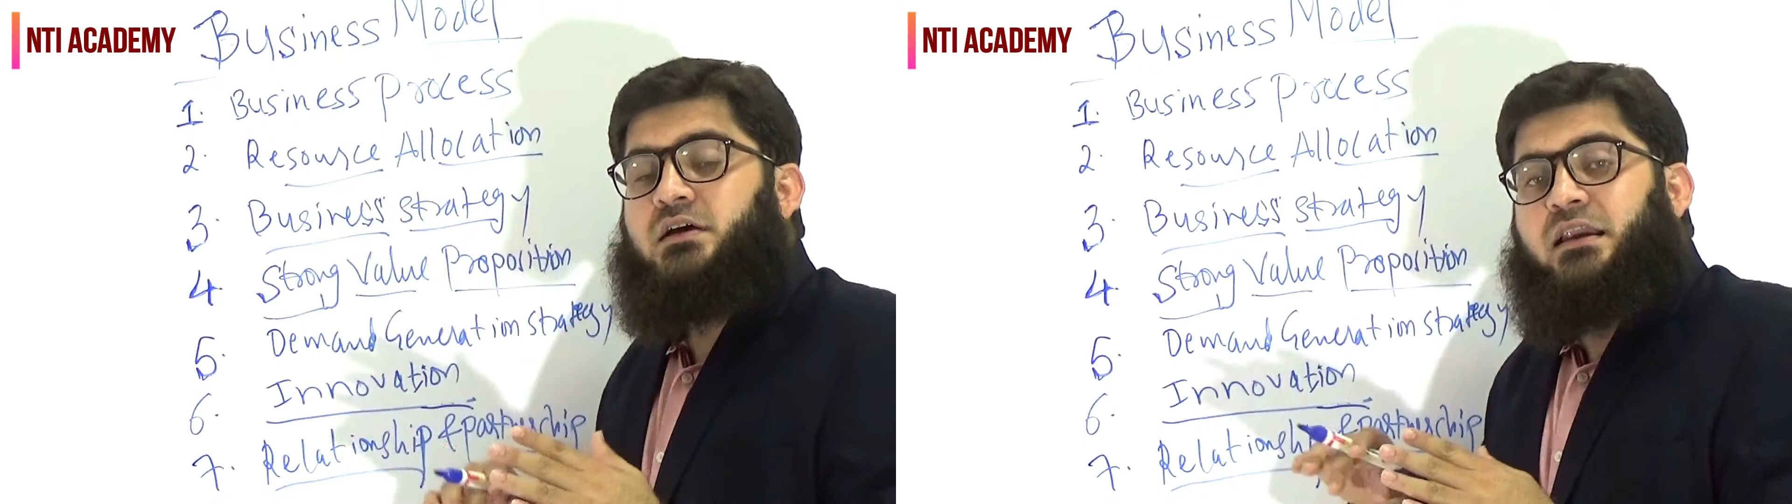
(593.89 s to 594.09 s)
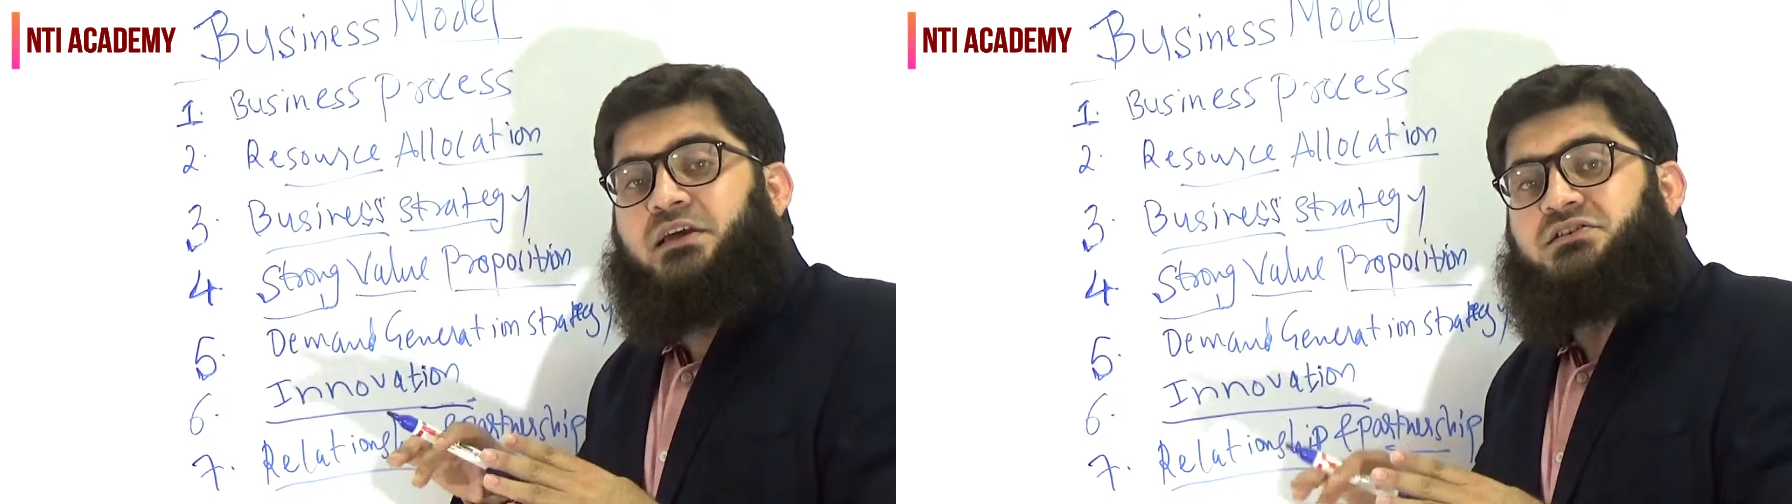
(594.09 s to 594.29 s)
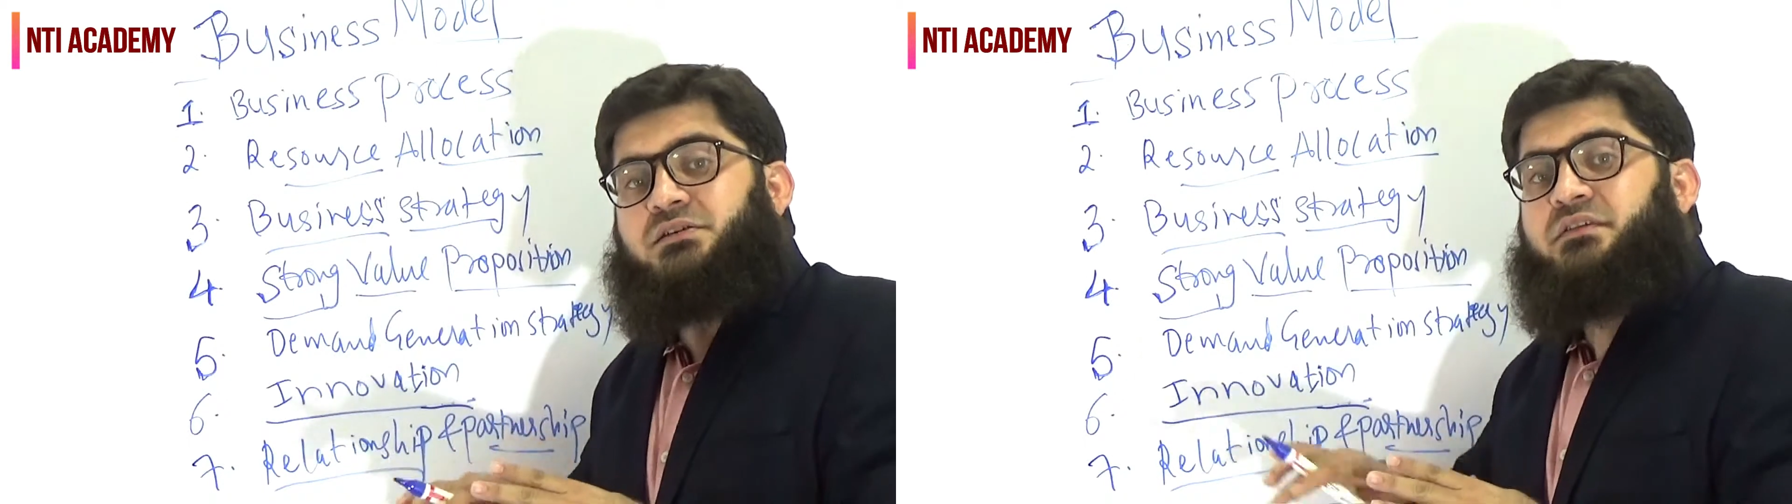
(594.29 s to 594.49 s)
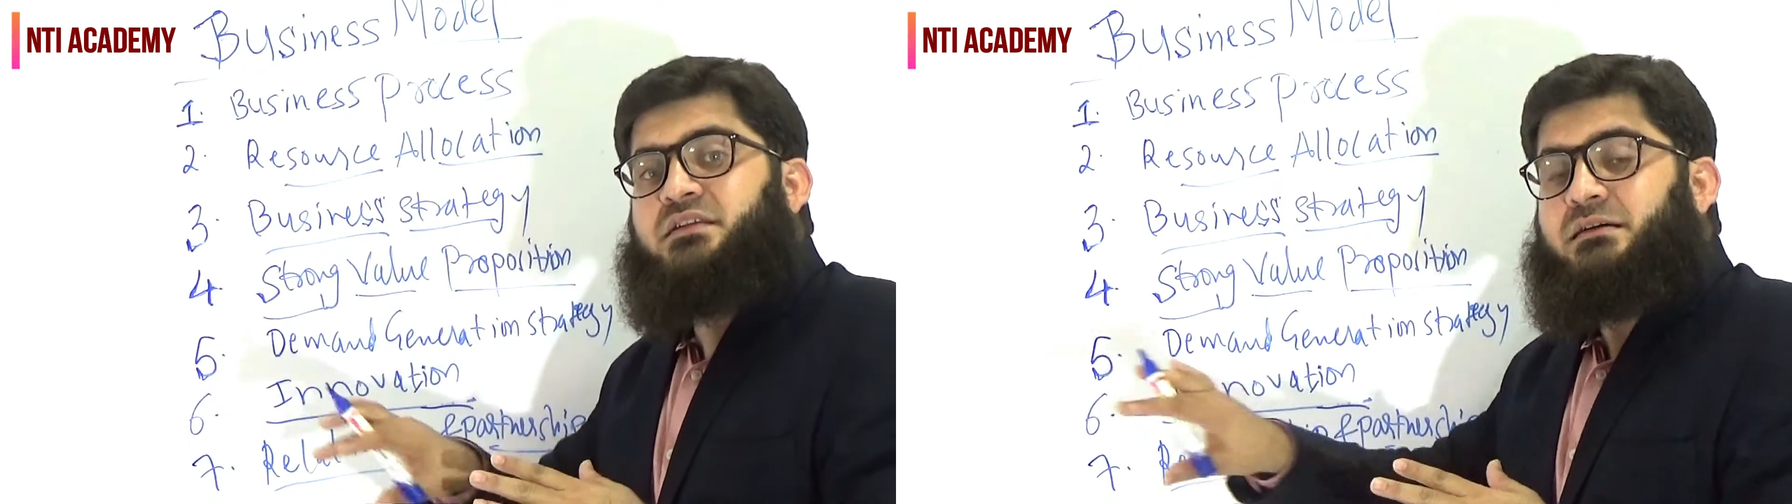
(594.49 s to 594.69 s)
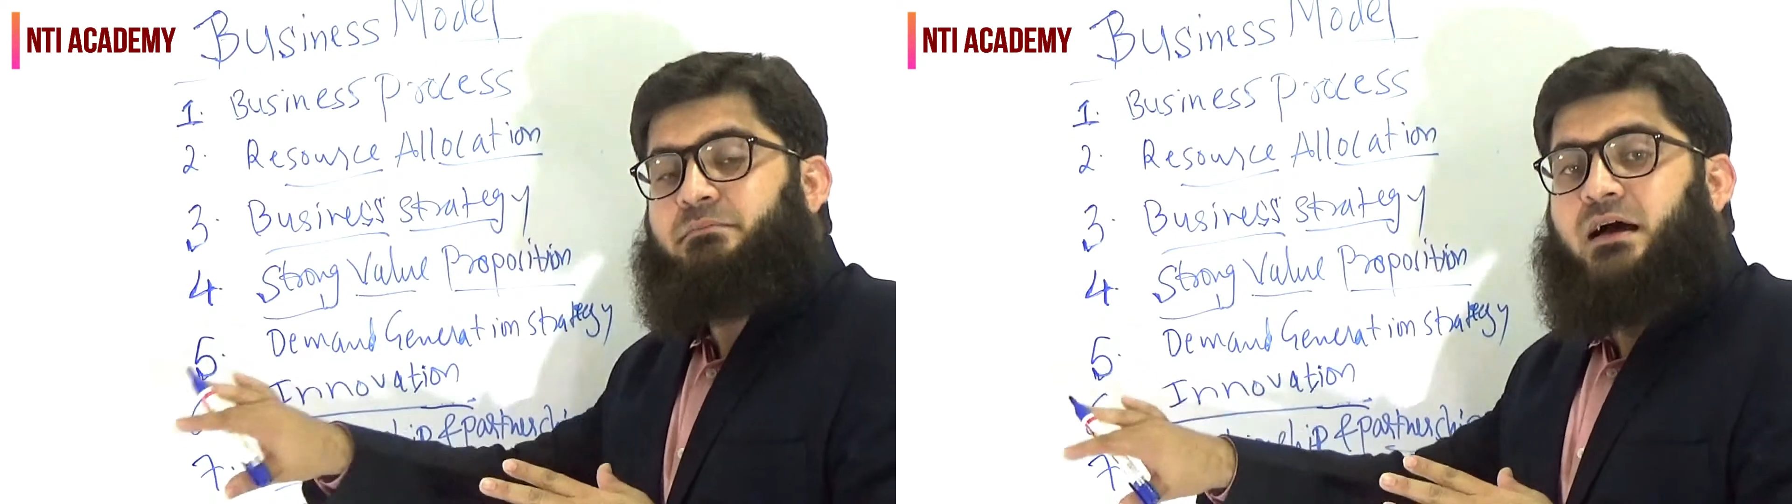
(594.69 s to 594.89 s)
relationship with the
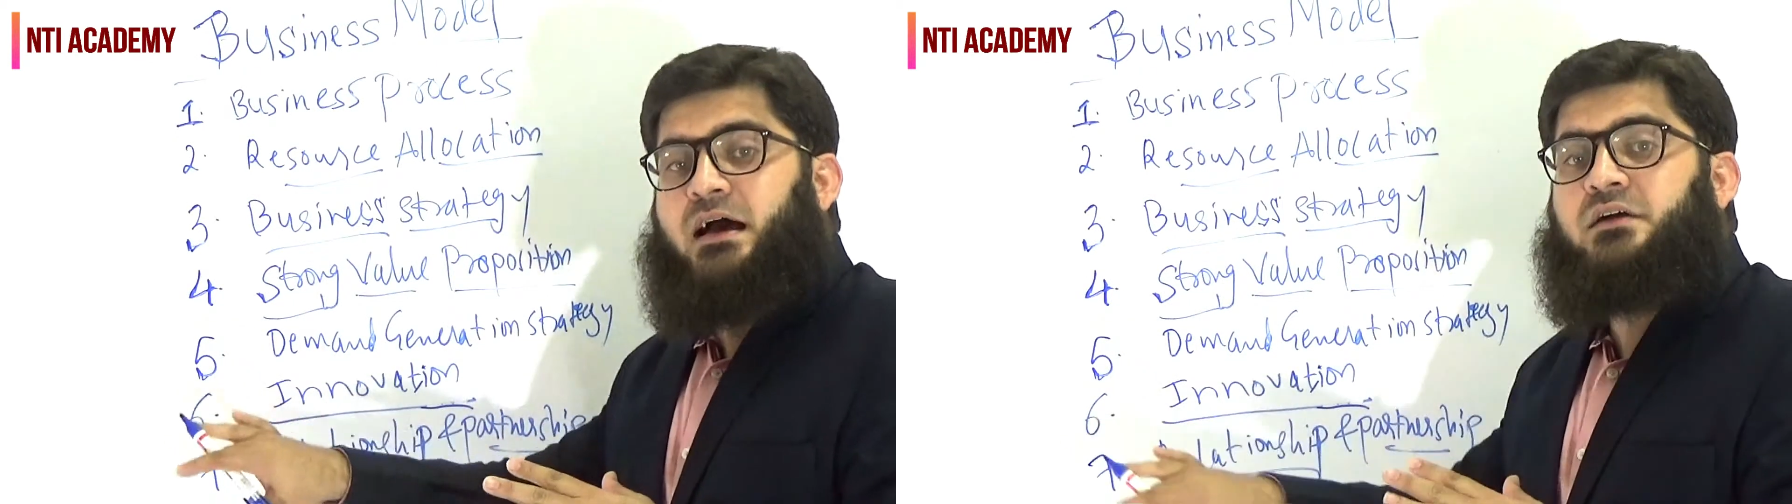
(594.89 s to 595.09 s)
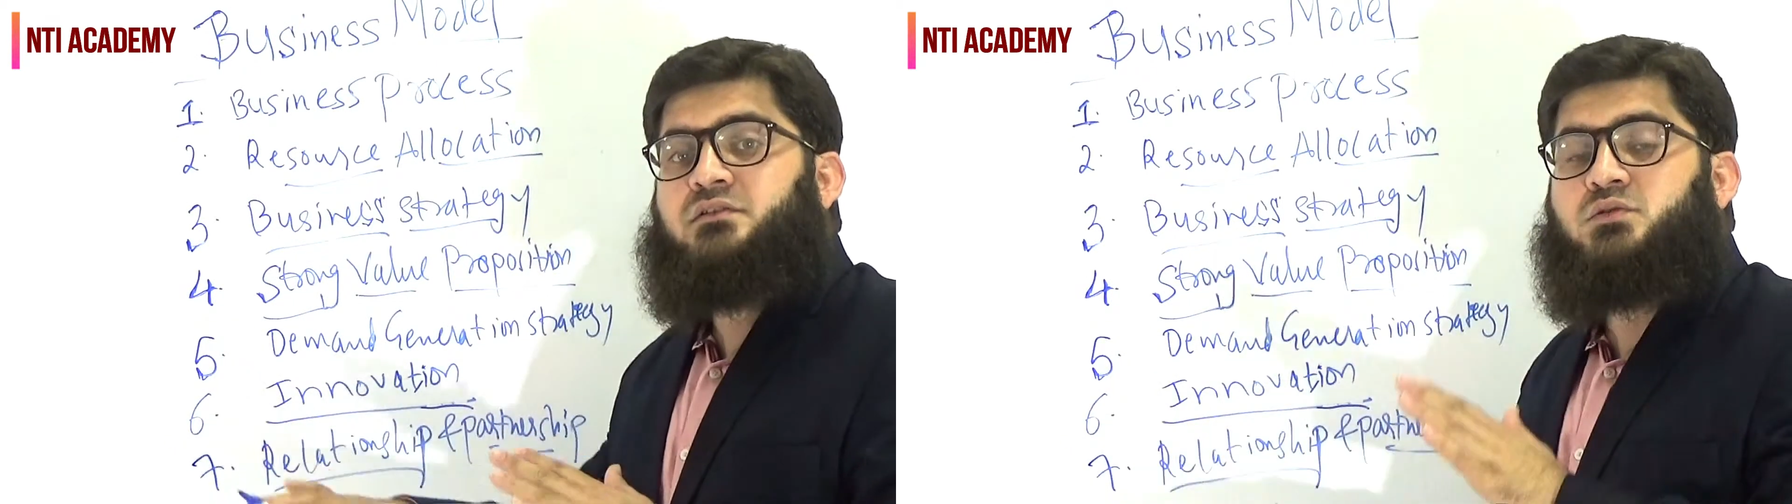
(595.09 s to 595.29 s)
suppliers,